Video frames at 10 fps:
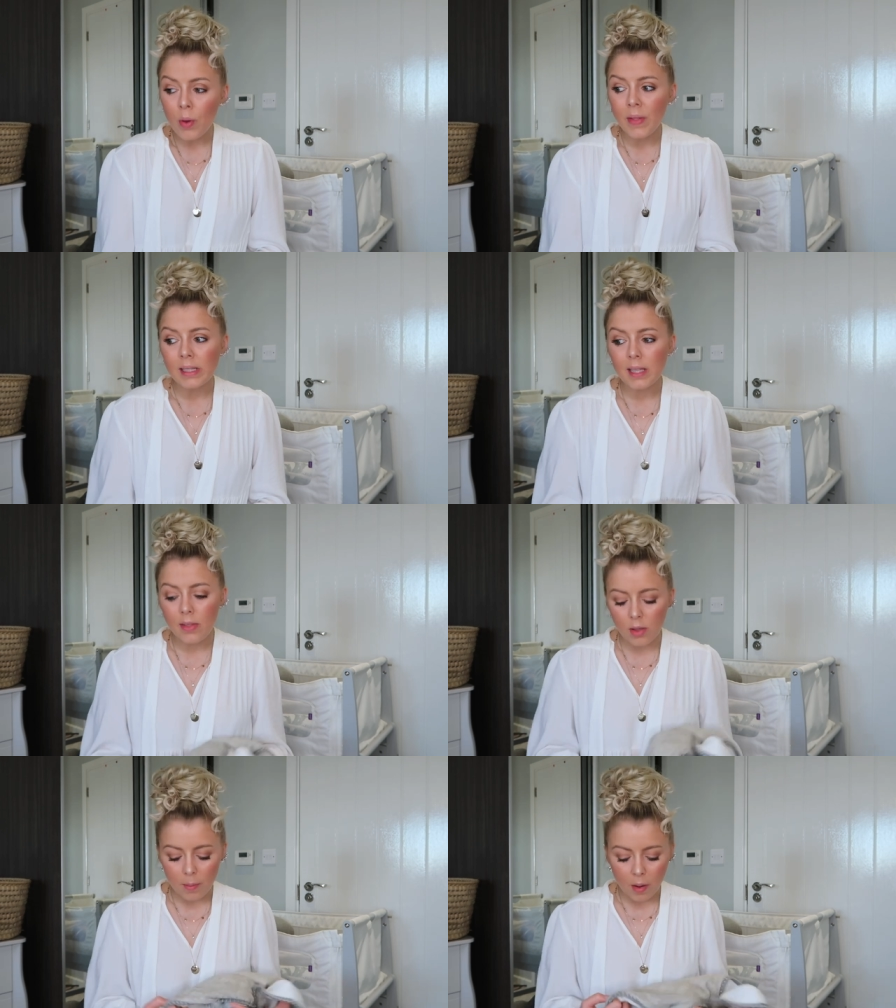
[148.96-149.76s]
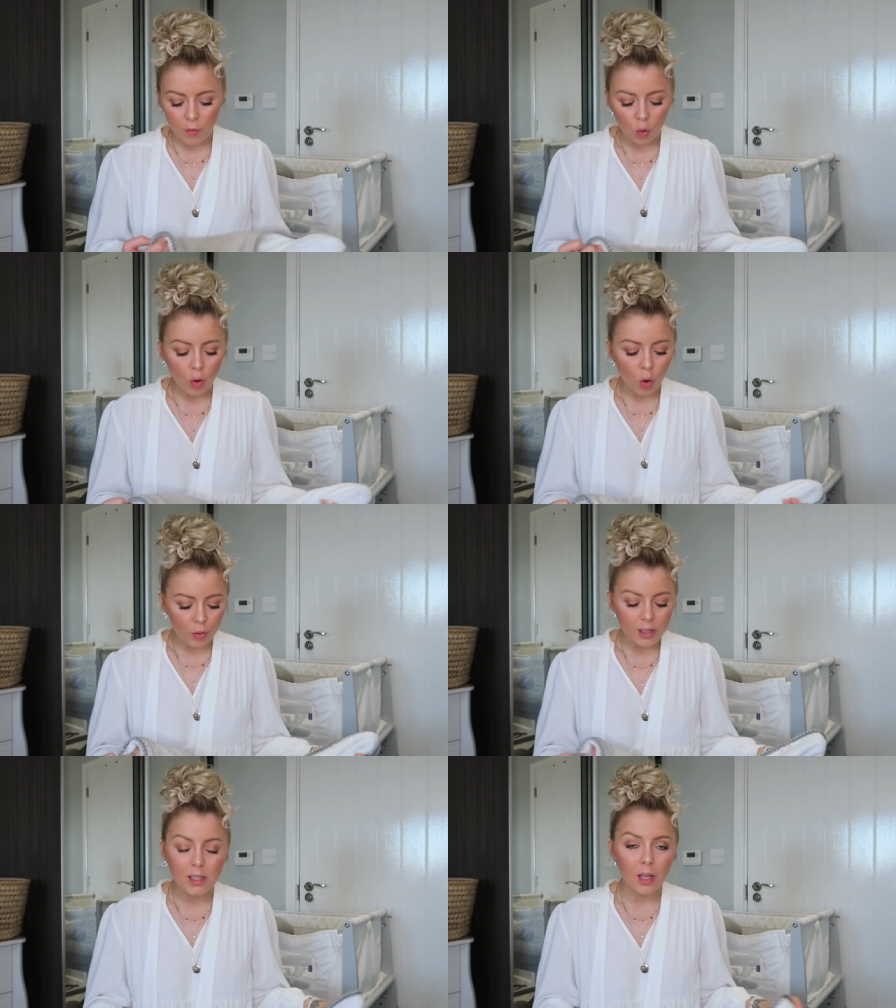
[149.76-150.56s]
But when they sent them, I thought, oh,
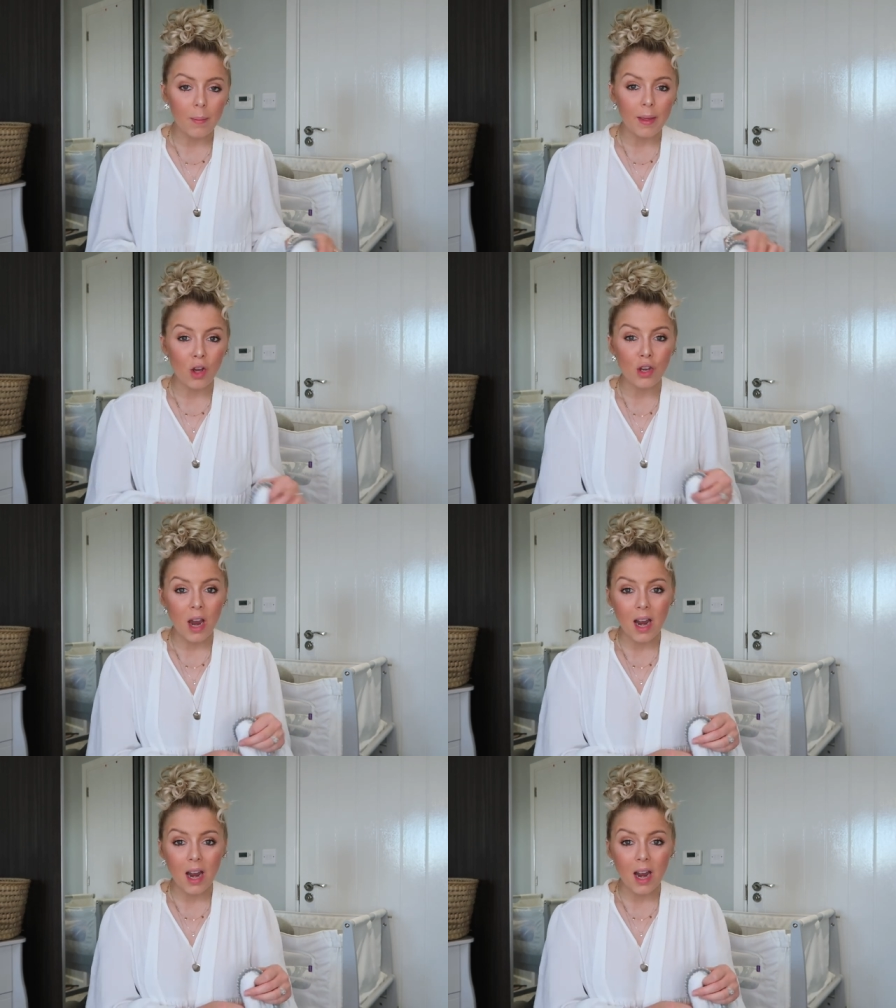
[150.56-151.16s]
this is going to be good.